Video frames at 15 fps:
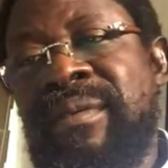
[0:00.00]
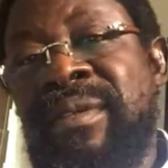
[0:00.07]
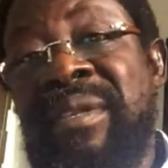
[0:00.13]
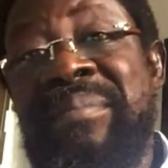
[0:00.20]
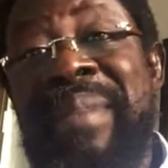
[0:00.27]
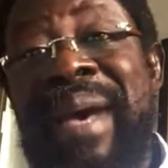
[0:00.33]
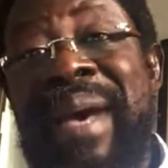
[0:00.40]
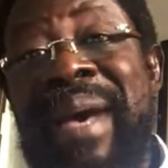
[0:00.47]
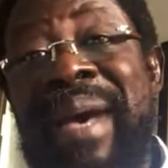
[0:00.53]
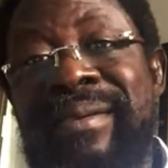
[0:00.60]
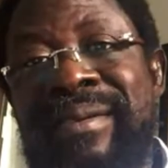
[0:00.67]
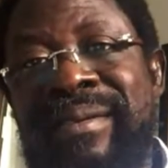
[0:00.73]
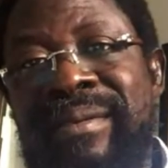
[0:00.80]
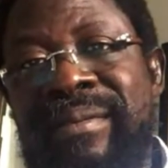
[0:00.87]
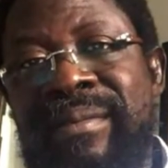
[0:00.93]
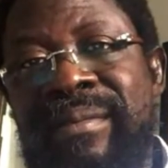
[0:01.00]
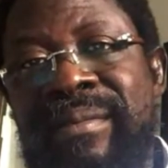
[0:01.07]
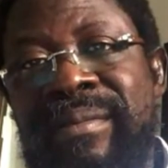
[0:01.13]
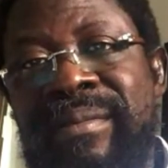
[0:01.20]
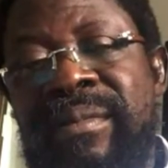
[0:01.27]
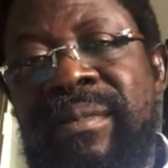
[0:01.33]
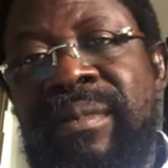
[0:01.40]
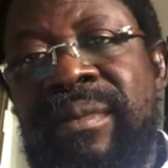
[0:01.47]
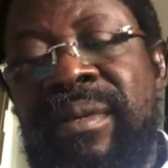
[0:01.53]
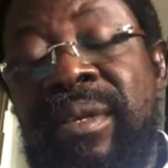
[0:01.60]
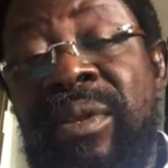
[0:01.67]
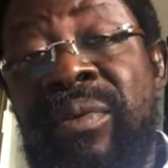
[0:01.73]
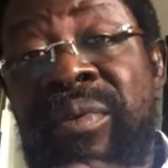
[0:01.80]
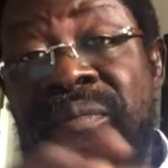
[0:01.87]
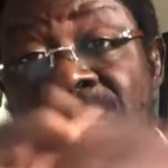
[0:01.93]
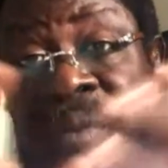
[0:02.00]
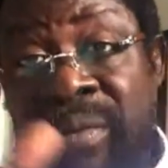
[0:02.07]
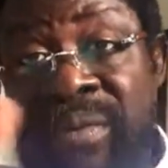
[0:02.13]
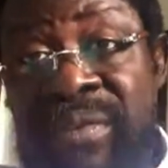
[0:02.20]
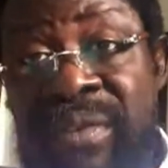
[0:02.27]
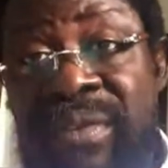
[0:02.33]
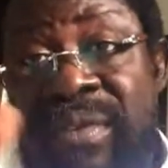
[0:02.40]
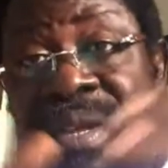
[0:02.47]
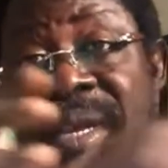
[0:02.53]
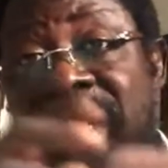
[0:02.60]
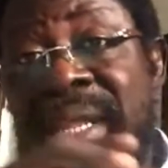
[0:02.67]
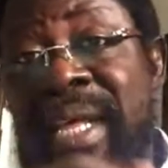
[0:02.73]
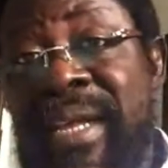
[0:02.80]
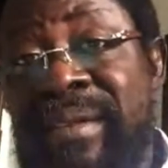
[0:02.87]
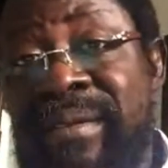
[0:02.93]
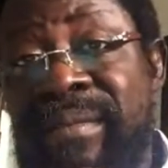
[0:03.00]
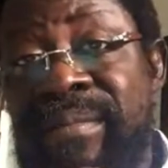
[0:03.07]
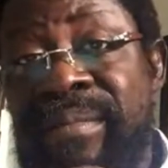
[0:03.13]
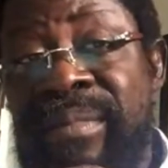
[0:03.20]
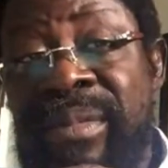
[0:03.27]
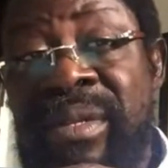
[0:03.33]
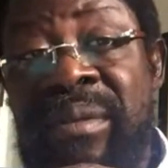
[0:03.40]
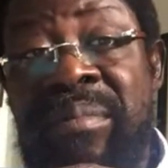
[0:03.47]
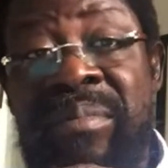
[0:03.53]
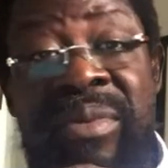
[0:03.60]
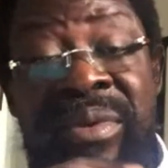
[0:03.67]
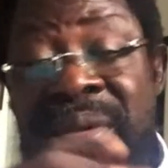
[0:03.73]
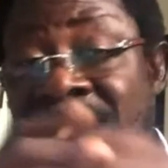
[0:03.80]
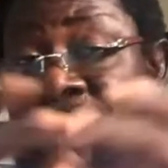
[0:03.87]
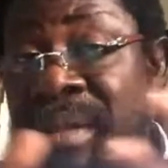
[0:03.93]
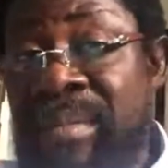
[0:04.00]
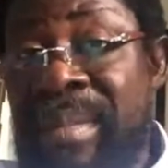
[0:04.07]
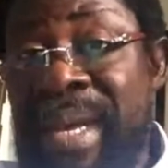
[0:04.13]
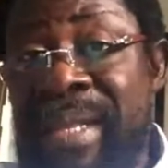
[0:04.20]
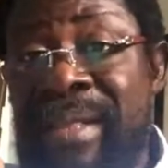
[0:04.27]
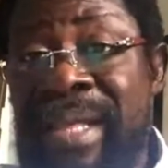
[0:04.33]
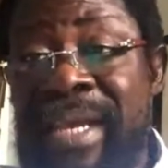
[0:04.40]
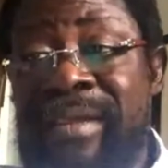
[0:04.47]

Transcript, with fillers: demand. He, re he resisted that, that demand